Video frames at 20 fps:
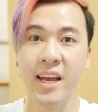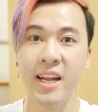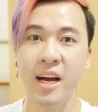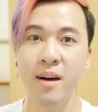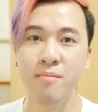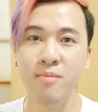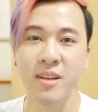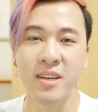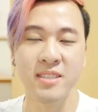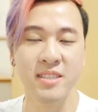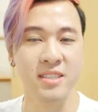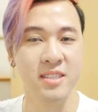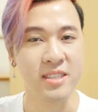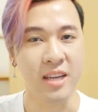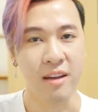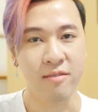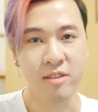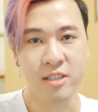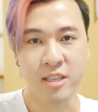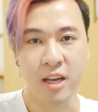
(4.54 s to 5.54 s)
Hey Dumplings, it's
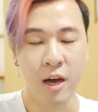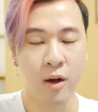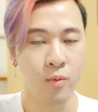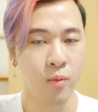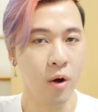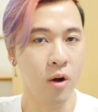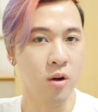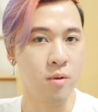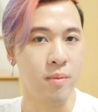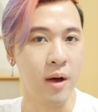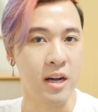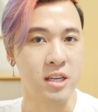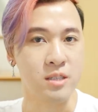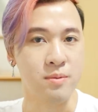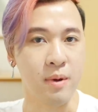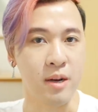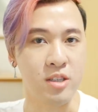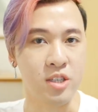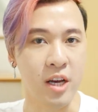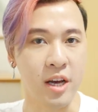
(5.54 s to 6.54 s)
Dave Disci. Welcome back to
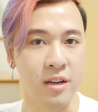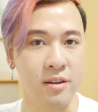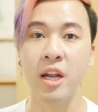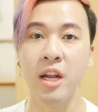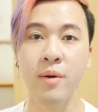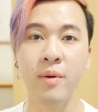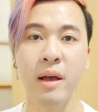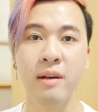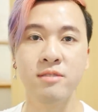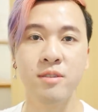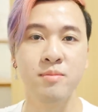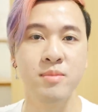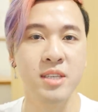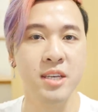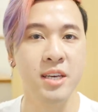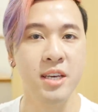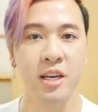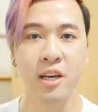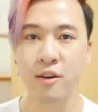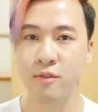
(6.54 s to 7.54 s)
my channel. Today we have some
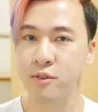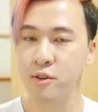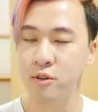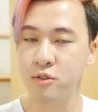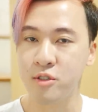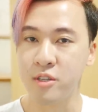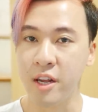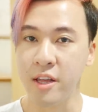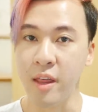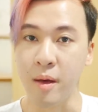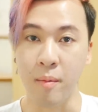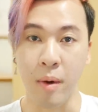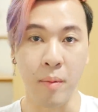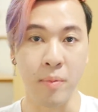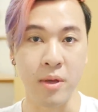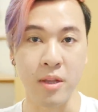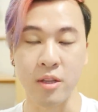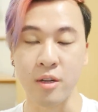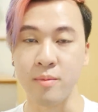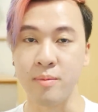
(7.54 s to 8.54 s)
tea here for you today that might
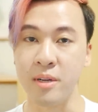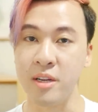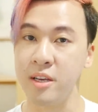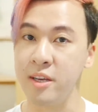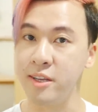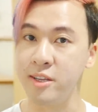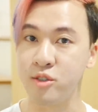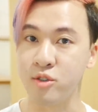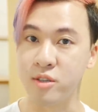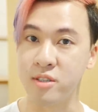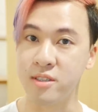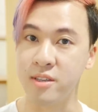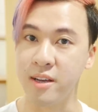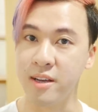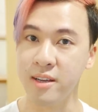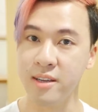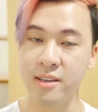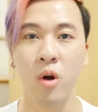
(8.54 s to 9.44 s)
be a little bit interesting.